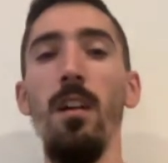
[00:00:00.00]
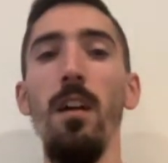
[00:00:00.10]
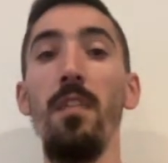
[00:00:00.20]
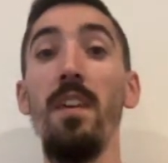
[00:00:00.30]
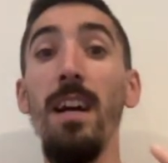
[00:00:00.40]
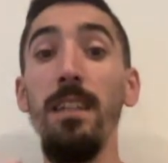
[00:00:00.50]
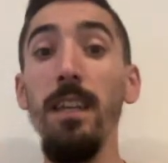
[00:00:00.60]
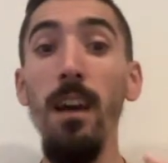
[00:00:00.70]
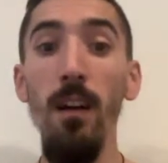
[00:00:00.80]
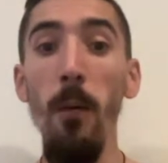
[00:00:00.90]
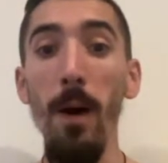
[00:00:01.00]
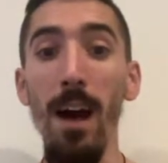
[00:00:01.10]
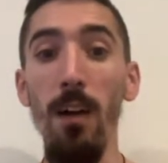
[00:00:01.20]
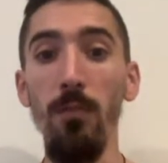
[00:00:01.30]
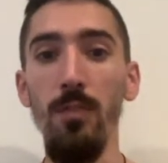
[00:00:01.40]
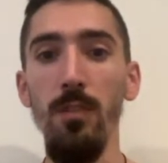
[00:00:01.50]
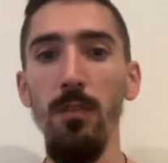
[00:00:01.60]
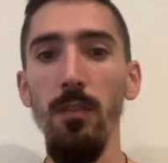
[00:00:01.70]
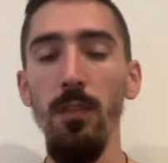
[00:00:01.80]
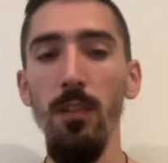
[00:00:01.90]
The idea about
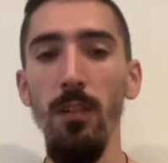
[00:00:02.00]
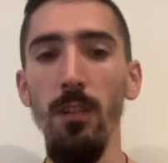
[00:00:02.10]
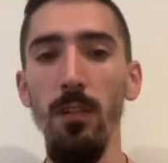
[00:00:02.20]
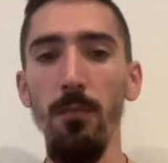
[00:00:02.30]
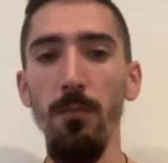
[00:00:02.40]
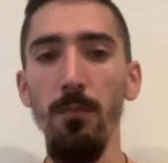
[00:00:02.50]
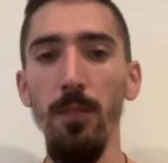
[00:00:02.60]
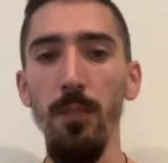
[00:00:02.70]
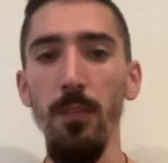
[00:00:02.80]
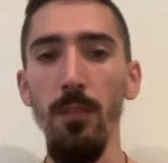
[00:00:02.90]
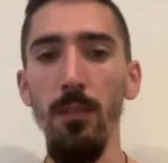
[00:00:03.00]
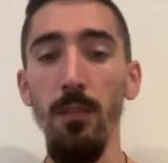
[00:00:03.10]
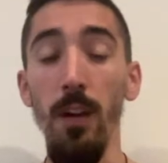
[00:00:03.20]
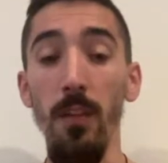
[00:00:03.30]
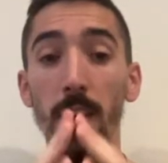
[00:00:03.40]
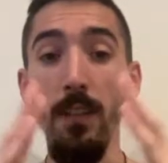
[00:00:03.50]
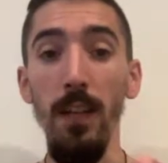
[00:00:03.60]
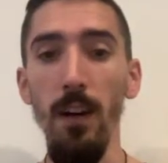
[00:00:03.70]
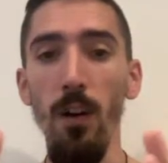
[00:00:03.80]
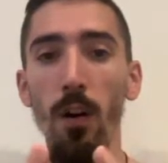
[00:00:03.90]
the
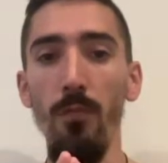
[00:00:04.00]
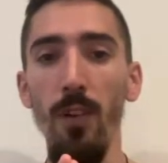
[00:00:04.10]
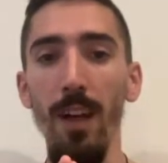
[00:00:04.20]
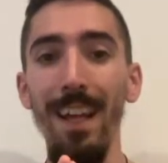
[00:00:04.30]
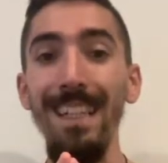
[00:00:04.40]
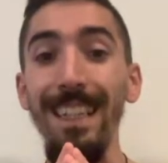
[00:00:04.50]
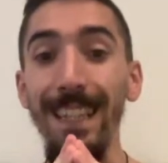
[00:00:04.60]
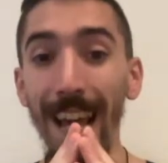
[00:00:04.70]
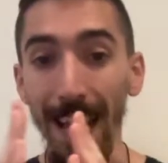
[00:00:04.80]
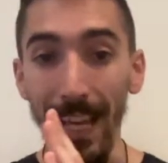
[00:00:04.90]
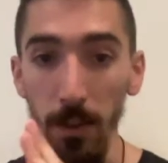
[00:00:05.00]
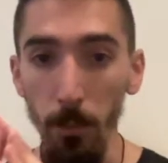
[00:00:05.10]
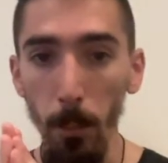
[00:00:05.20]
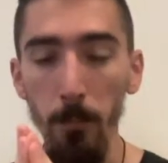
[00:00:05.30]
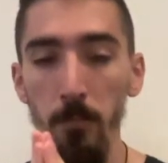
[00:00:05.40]
idea of dei